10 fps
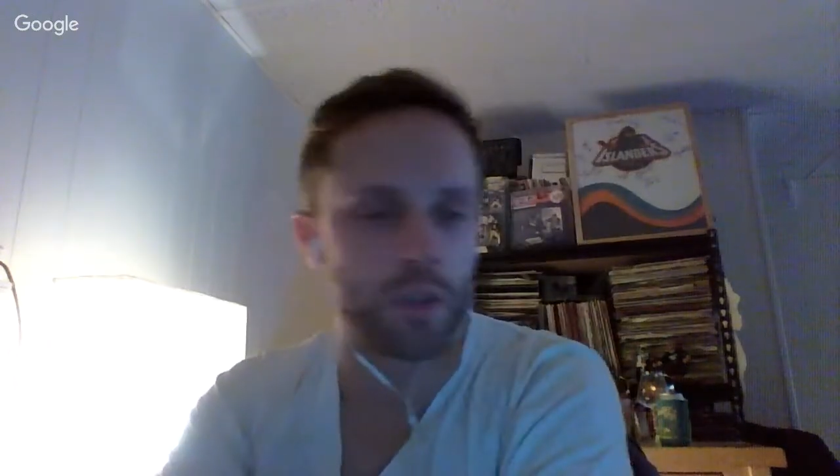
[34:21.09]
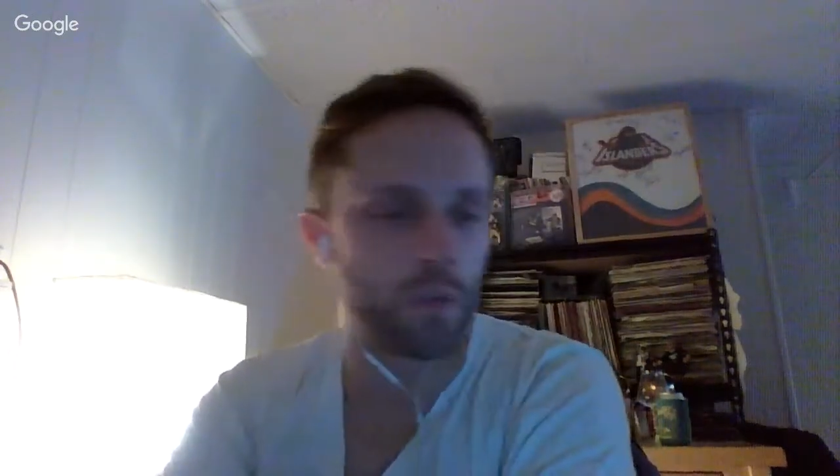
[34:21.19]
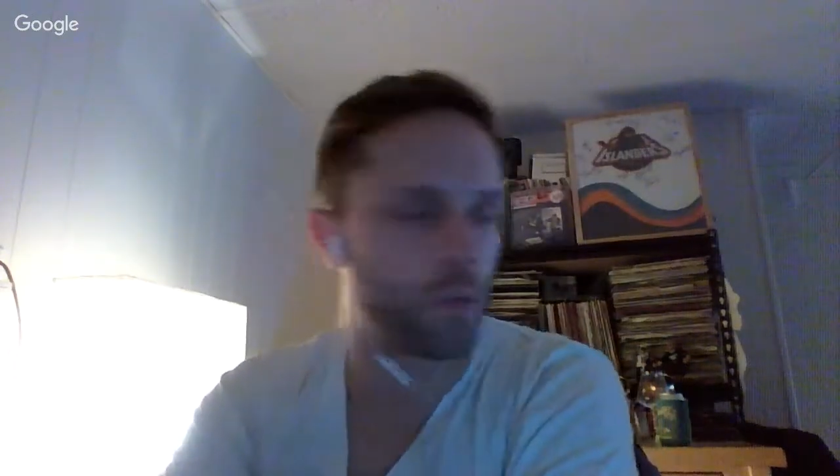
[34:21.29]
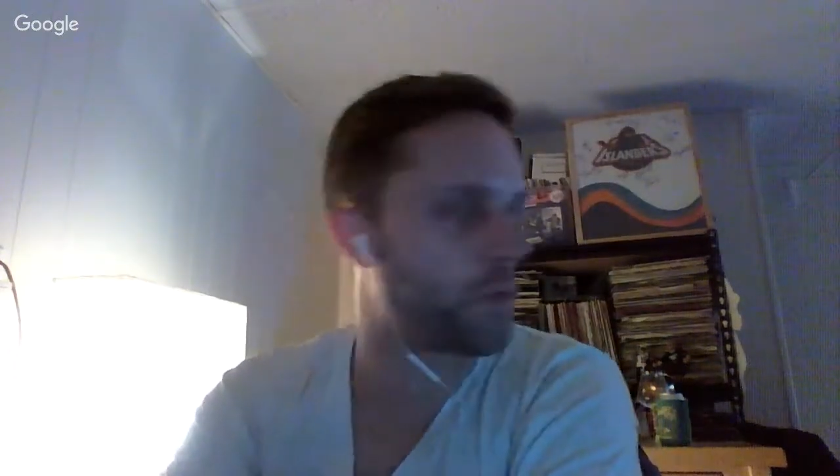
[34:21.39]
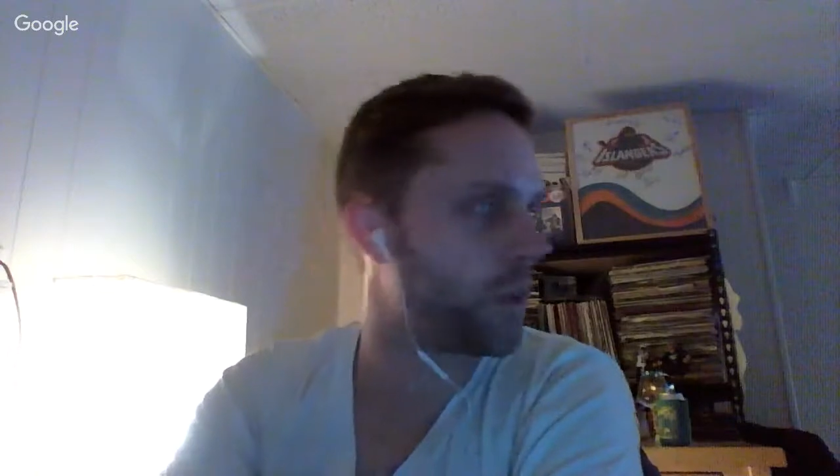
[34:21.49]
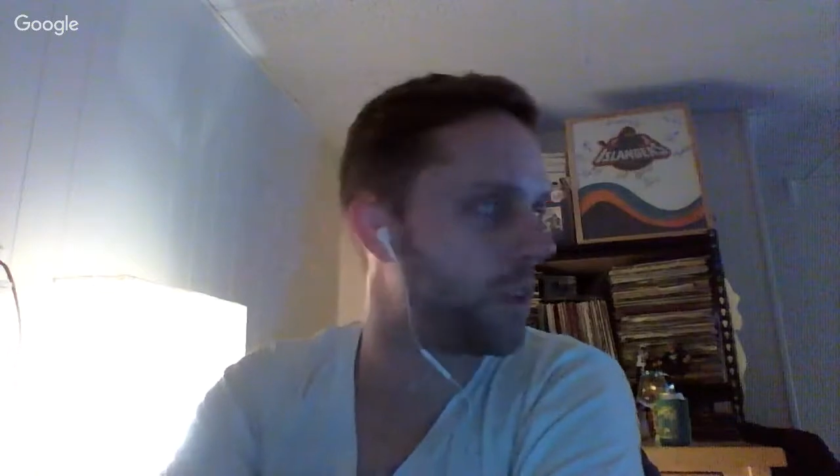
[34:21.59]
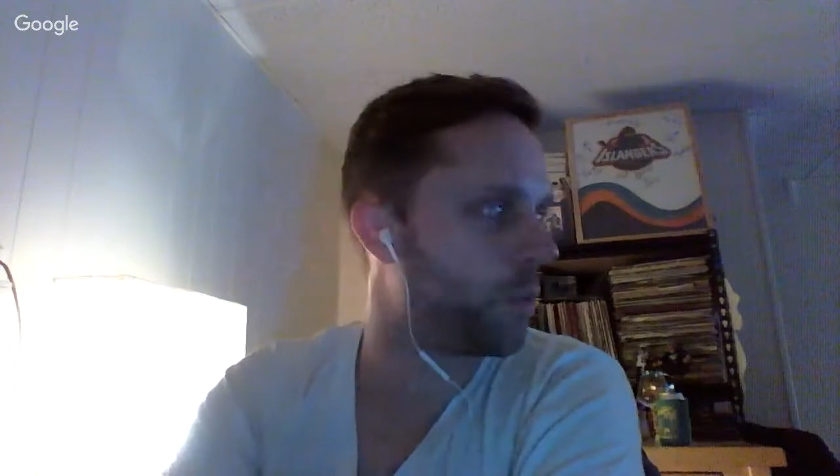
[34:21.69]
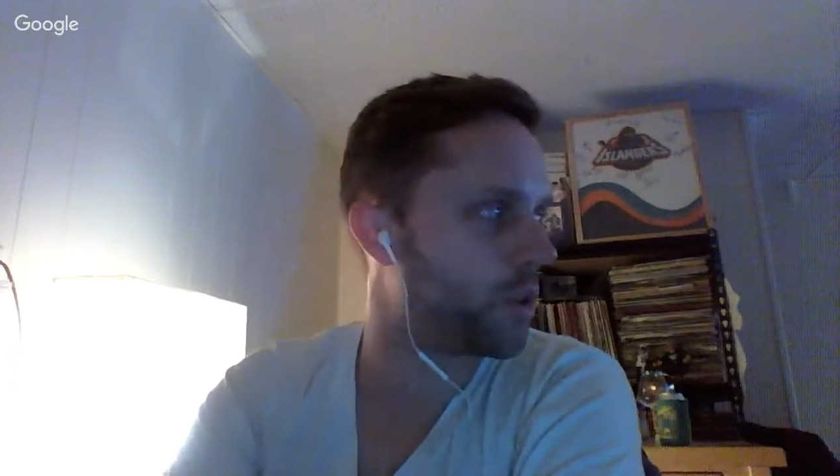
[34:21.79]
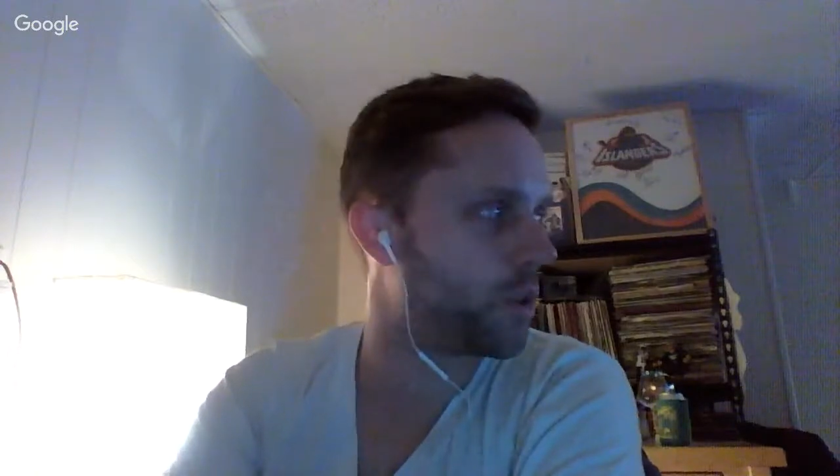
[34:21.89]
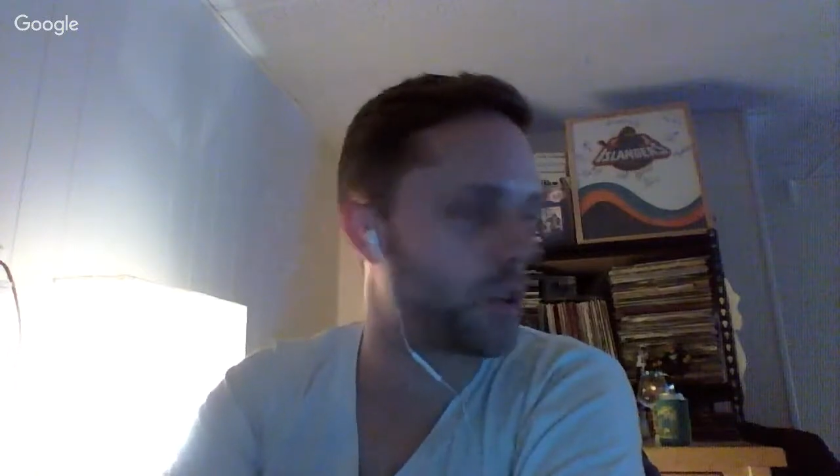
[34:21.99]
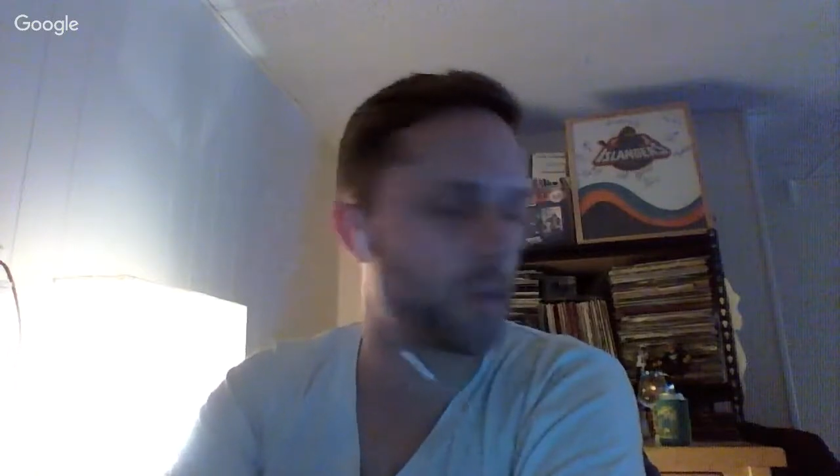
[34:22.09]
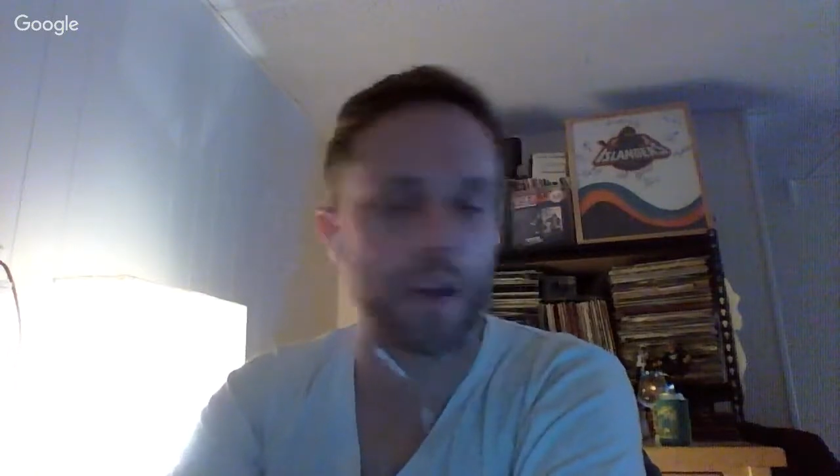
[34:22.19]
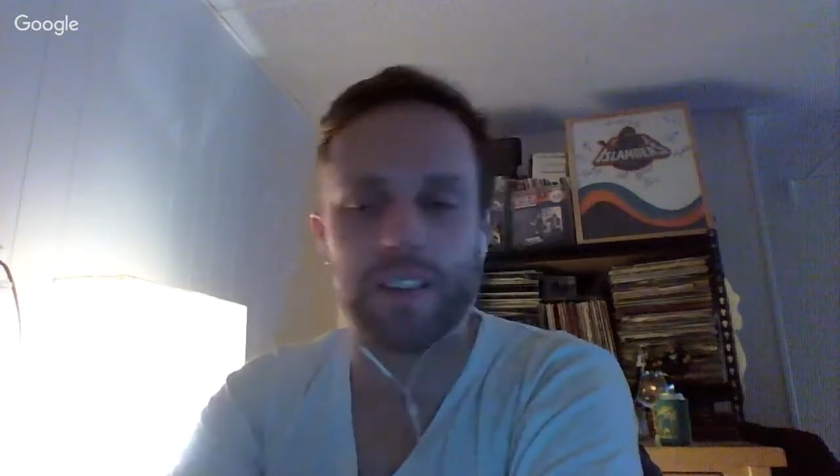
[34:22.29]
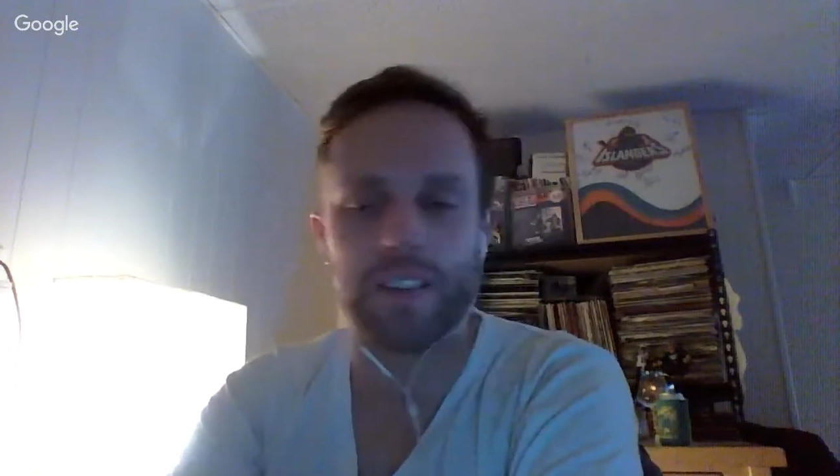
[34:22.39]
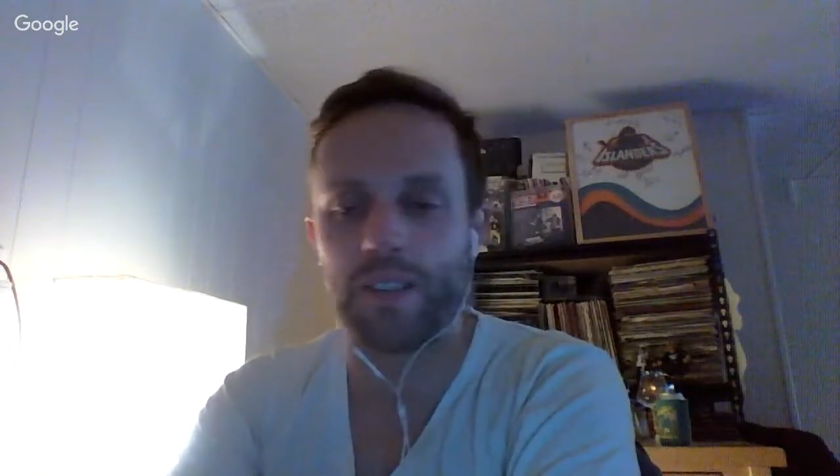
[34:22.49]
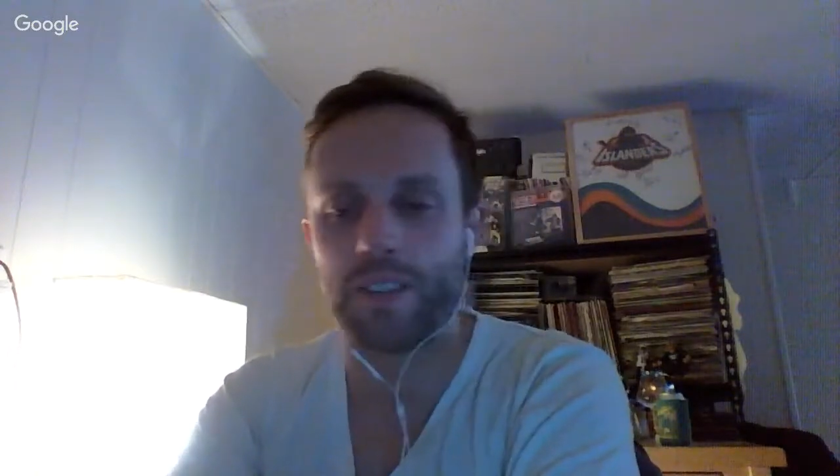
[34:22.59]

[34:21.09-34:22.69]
was suspended.